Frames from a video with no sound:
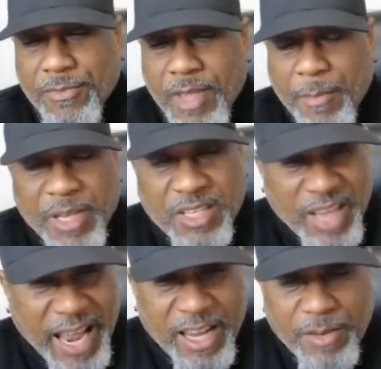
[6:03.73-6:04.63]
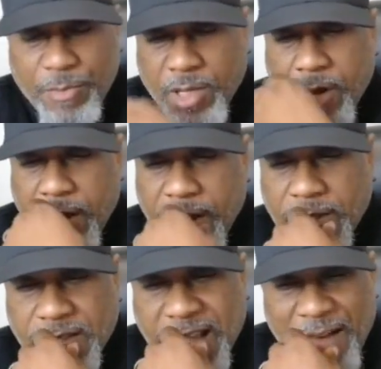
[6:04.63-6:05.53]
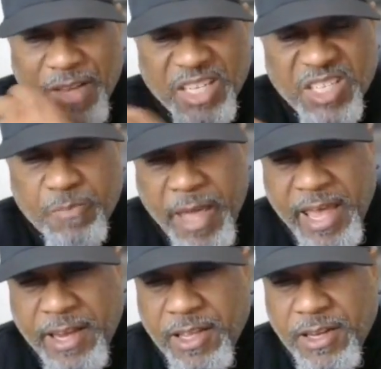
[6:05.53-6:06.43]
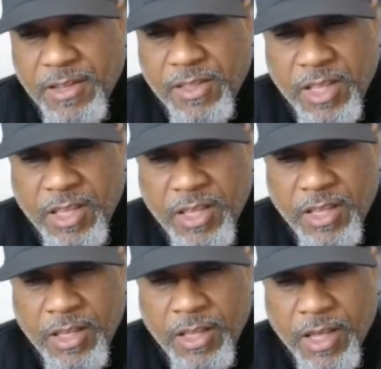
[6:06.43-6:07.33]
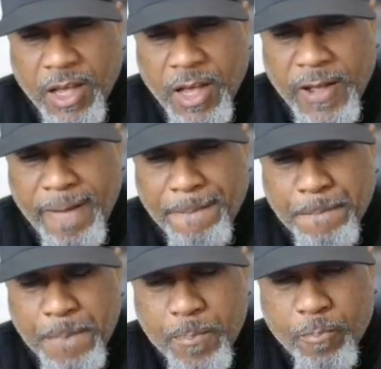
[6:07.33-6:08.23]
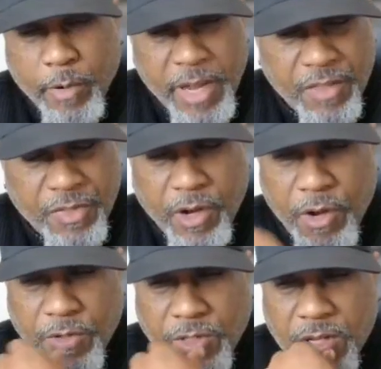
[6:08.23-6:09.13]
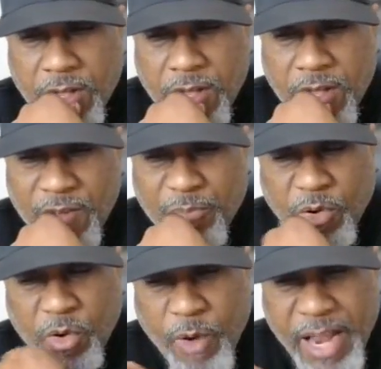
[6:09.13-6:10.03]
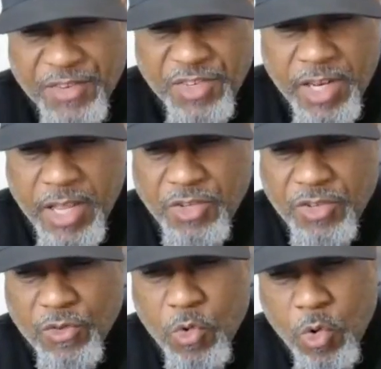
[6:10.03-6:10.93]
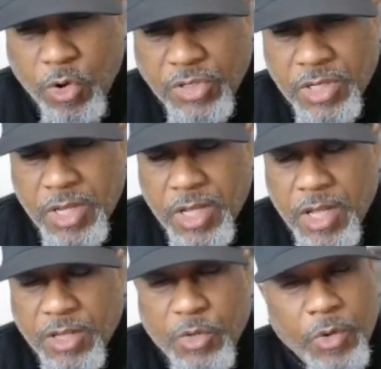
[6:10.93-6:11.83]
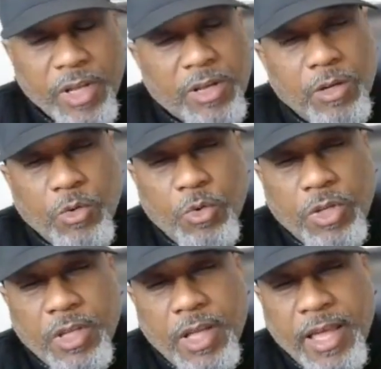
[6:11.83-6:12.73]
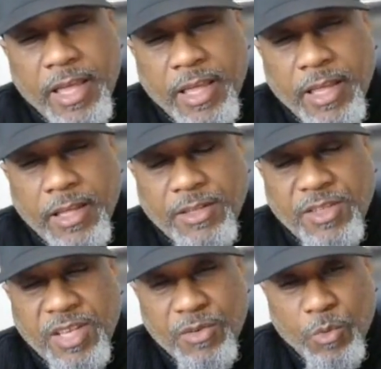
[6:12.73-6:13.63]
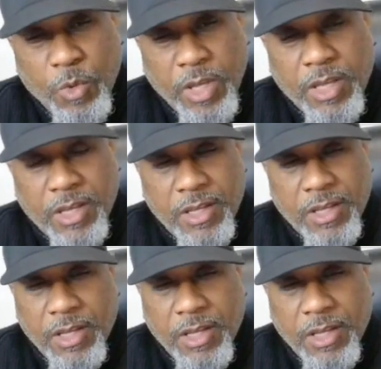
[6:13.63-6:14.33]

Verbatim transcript: I'm excited because I've expanded the Breaking the Curse of Procrastination course to include a 10-week